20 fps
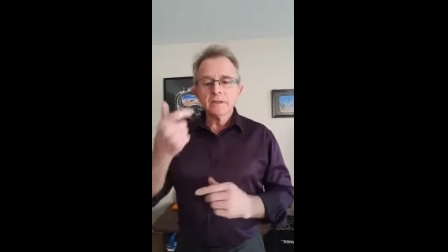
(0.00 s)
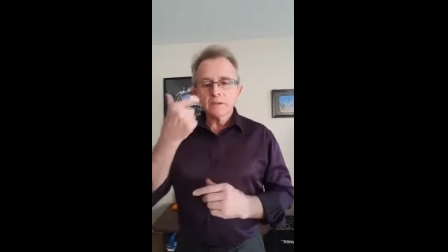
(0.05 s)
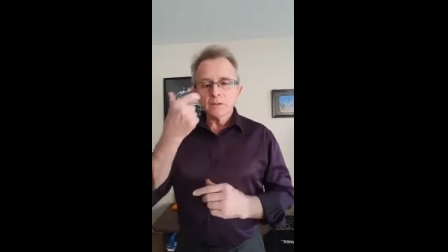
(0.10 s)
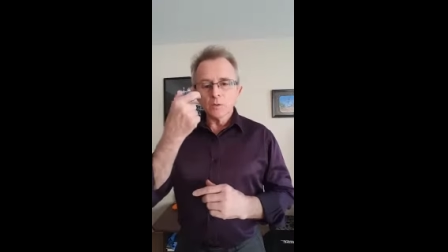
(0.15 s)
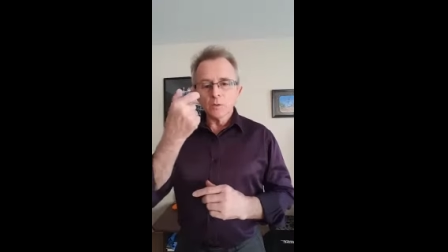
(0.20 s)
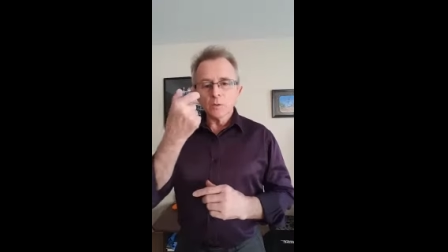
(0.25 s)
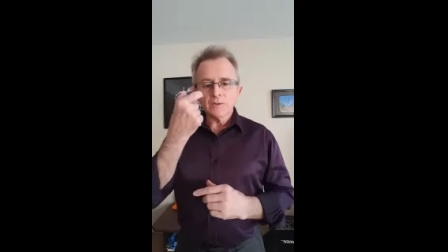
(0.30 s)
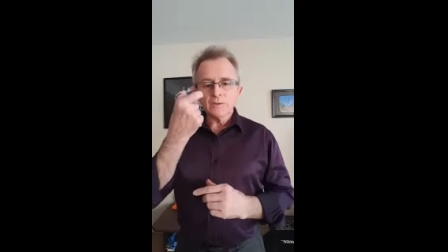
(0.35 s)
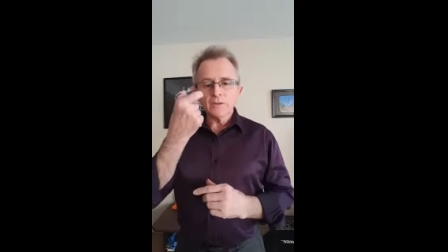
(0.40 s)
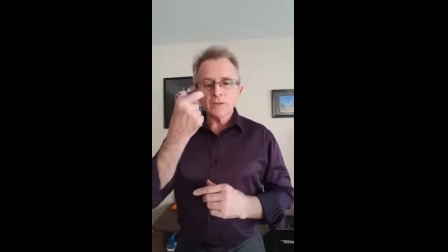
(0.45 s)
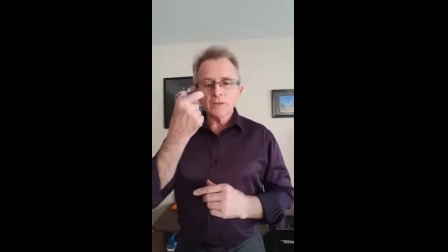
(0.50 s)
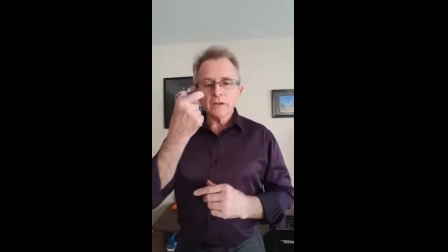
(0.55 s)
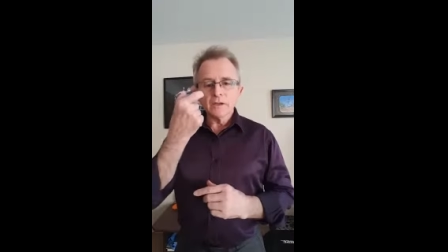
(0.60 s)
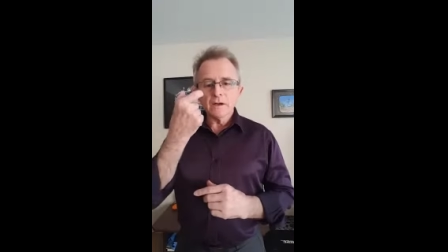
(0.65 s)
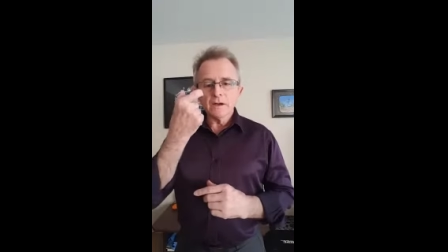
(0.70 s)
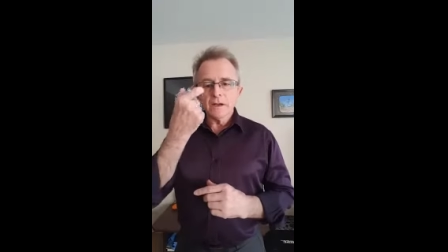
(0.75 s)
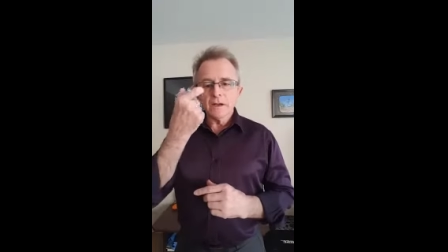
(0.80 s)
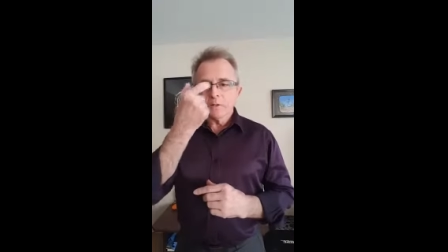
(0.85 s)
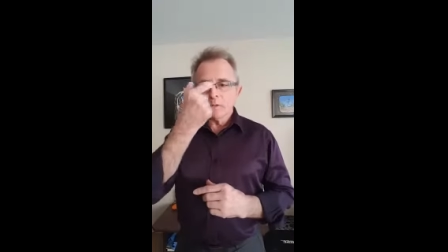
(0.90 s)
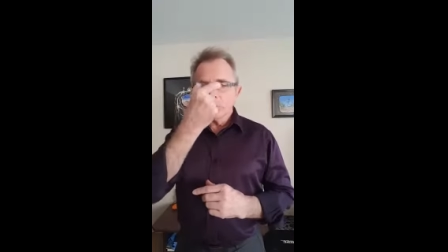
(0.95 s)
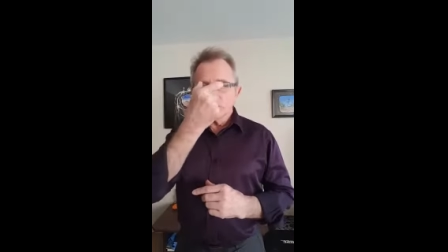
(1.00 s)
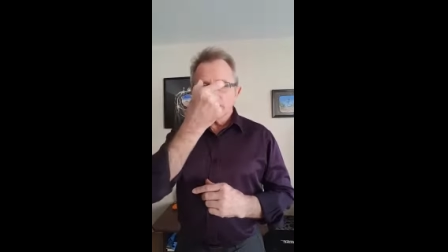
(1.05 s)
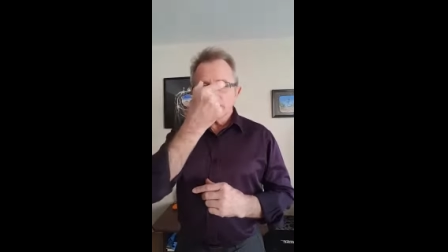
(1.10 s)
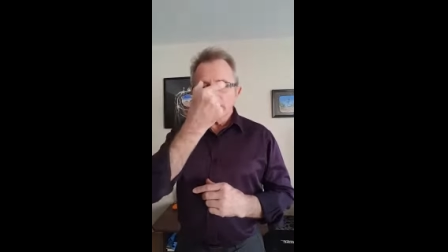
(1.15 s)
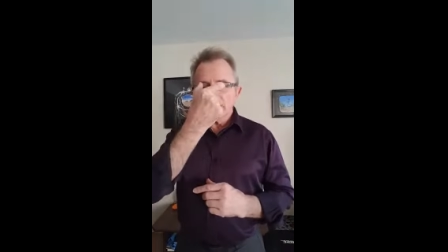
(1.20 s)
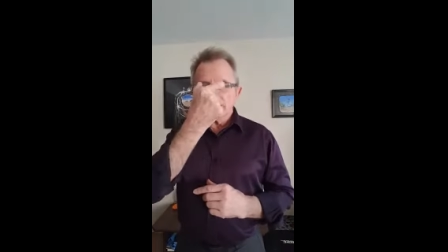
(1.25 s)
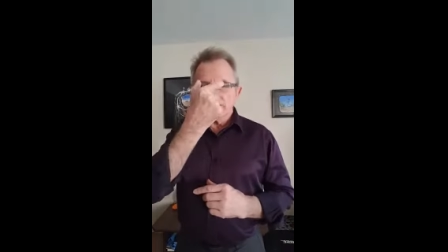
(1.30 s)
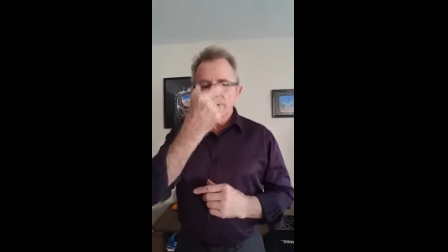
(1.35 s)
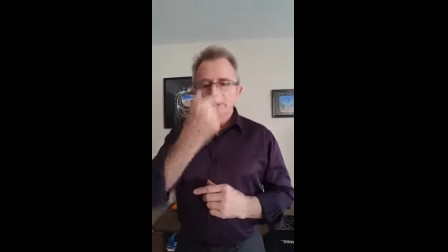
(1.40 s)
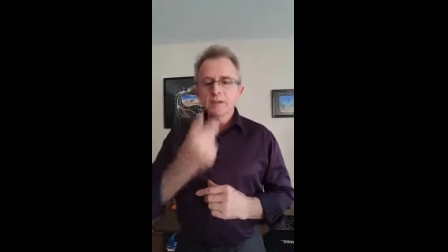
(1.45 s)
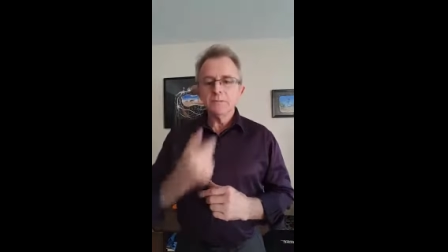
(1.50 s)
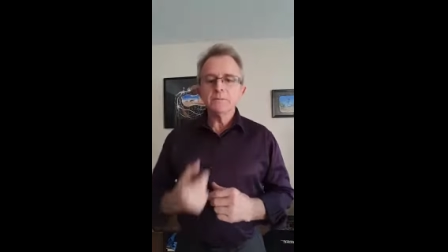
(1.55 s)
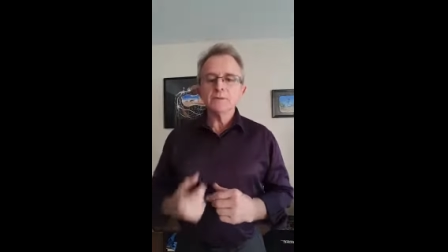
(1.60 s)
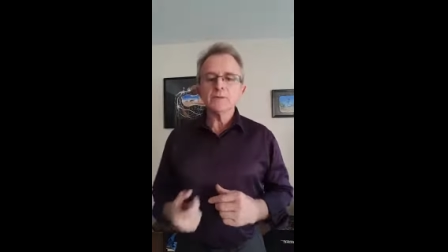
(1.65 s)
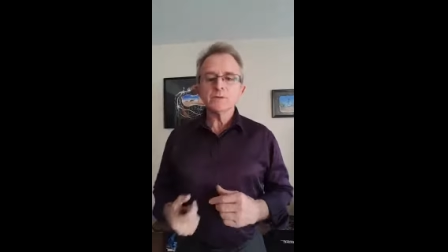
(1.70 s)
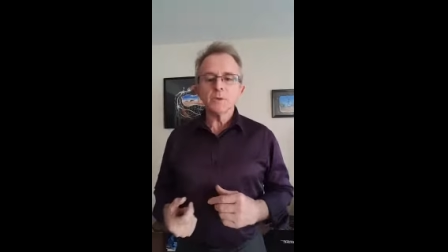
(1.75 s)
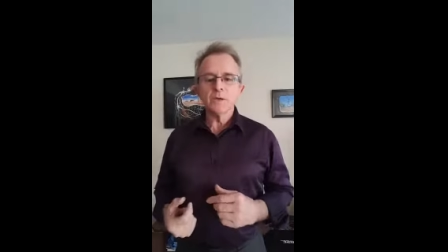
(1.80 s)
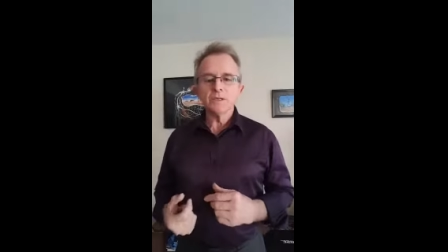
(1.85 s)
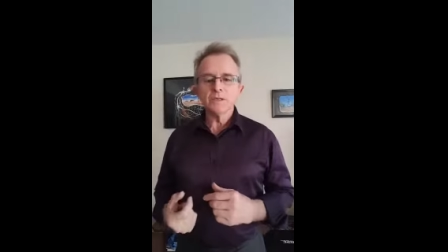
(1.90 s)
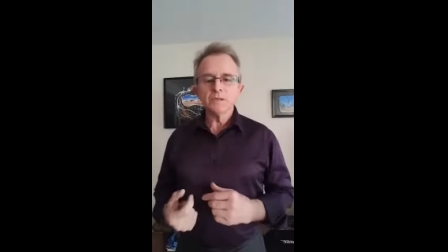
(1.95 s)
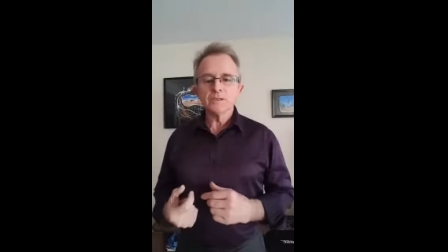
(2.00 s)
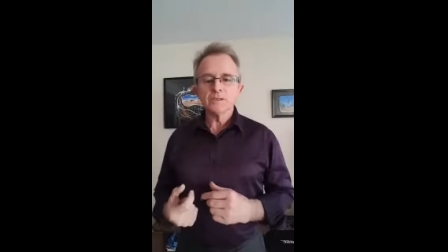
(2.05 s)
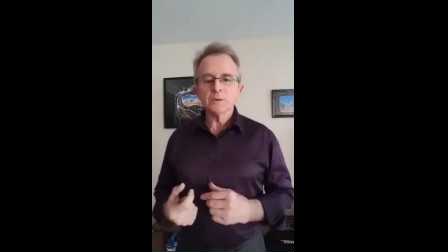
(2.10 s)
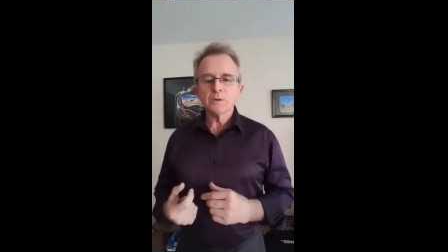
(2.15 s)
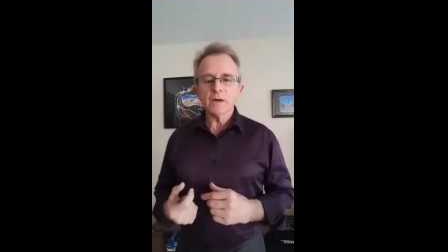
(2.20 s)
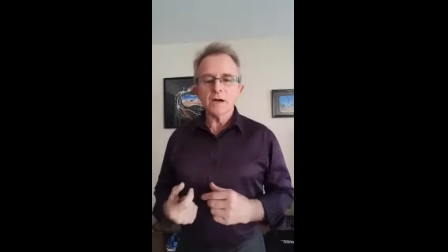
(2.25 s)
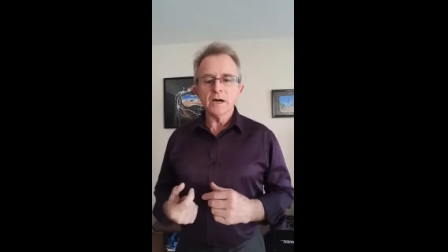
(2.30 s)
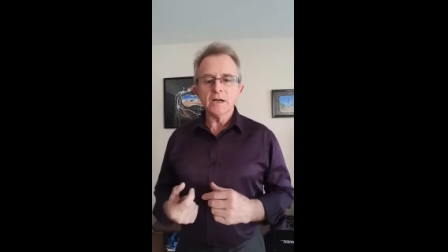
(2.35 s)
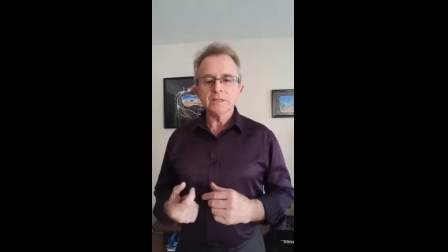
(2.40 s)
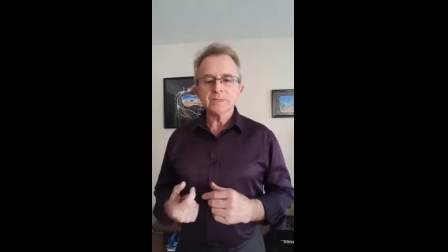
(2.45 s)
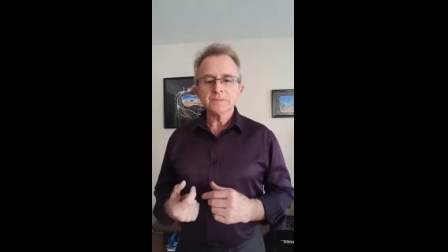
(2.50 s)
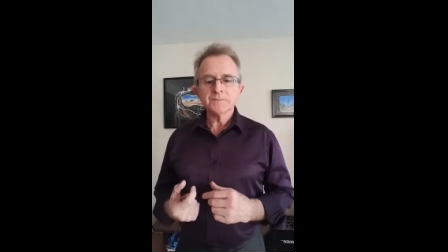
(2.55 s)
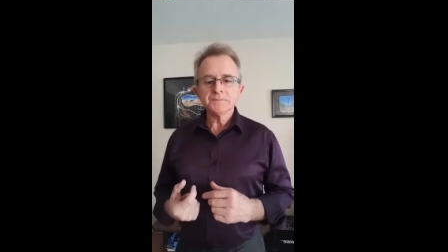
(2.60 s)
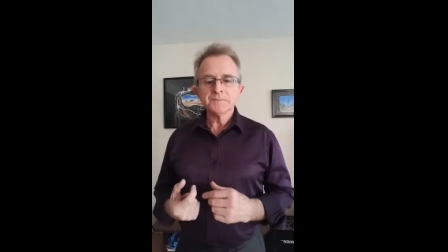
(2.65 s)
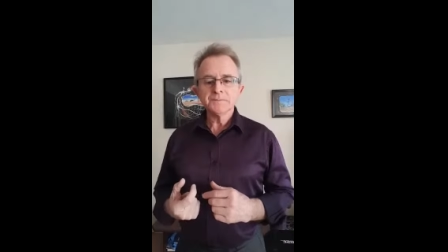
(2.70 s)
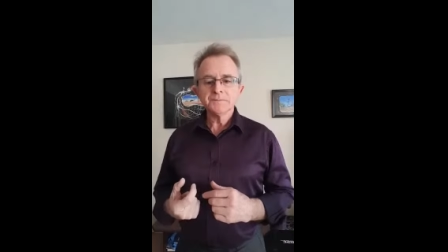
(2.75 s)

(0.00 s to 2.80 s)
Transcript: the width of the eye, would that fit in between the two eyes?